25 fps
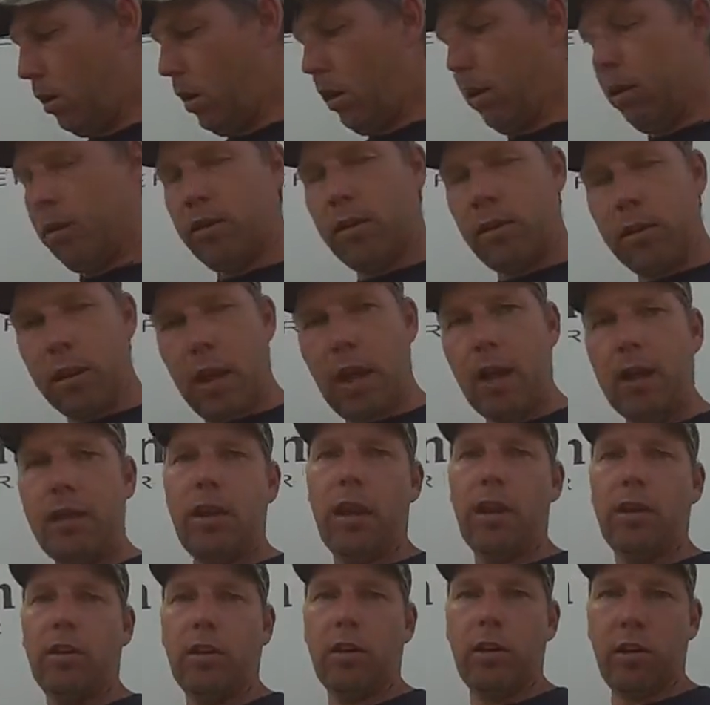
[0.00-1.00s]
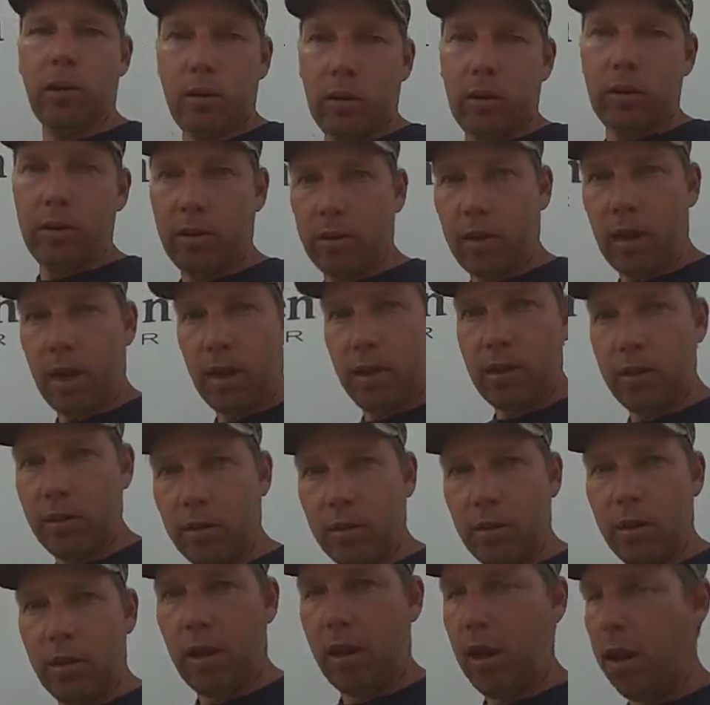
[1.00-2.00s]
it's not that serious guys
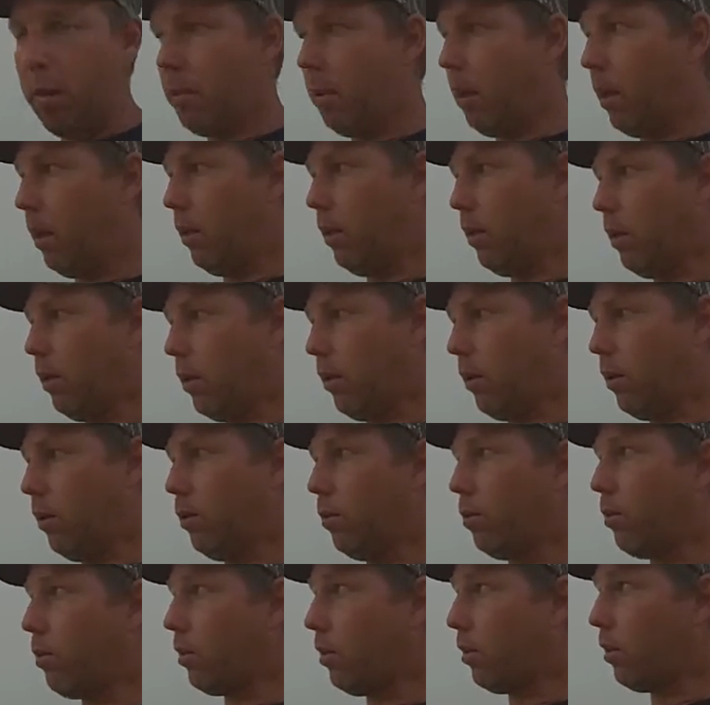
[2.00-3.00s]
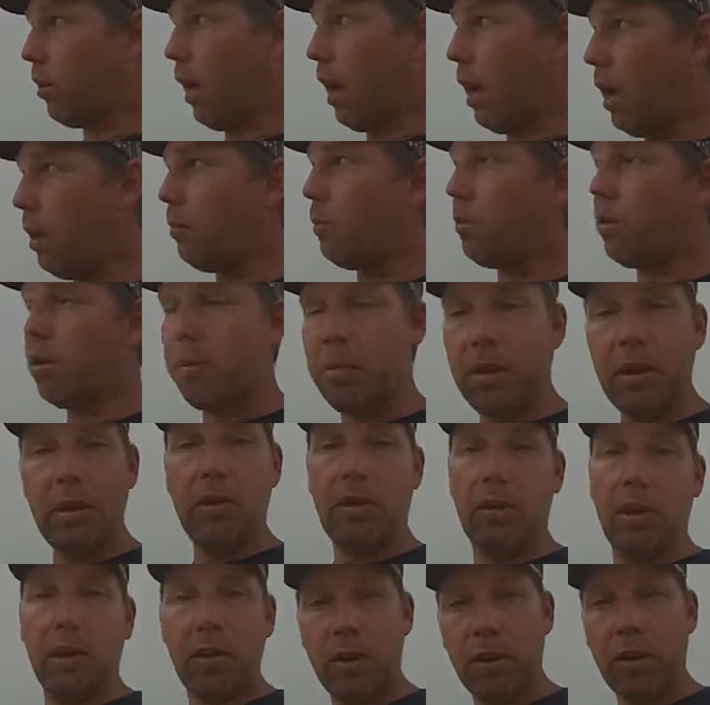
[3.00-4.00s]
I'm at there's times to be
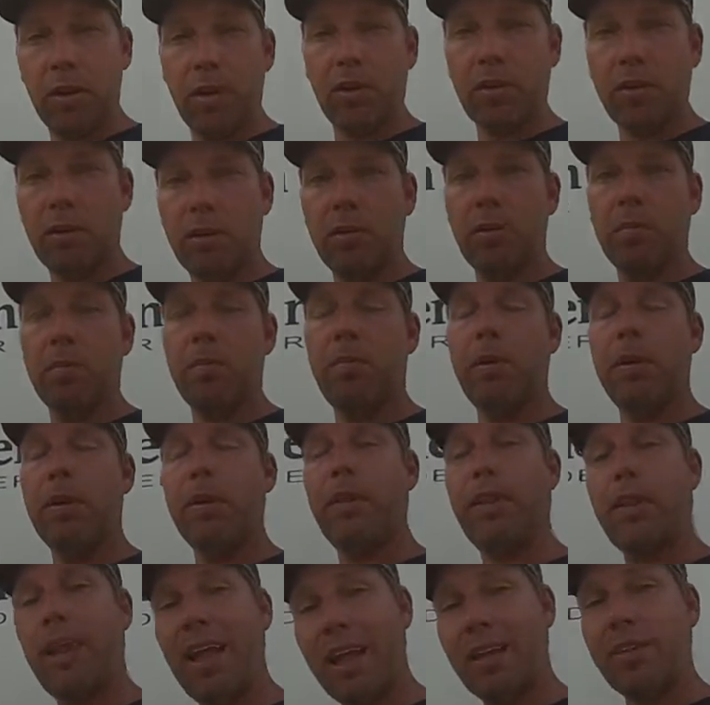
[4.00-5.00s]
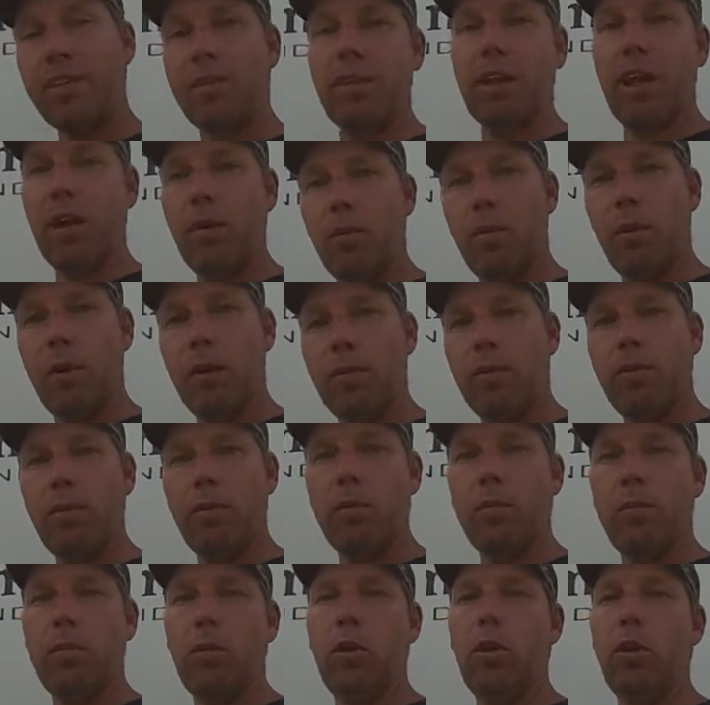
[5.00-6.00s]
serious but that's not one of
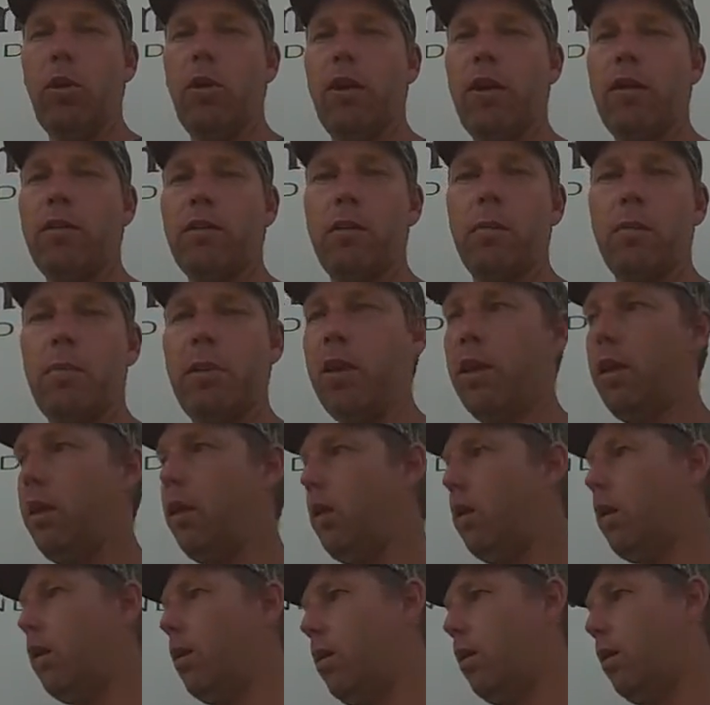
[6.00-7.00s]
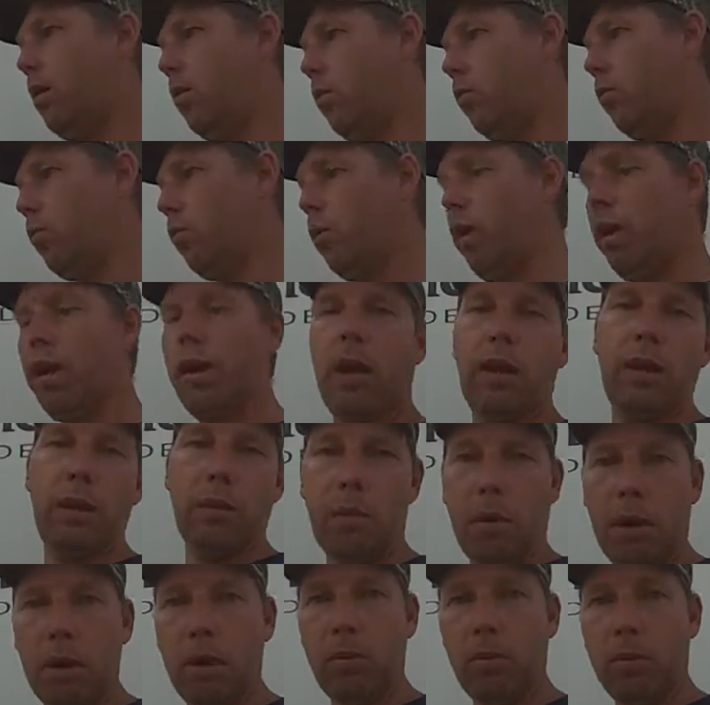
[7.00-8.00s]
them. You don't have to be right on the
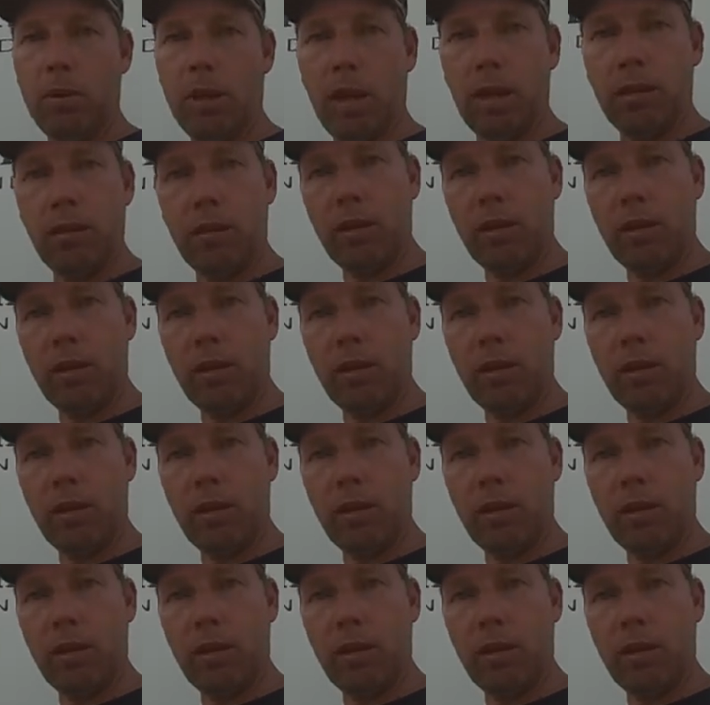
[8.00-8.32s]
money with that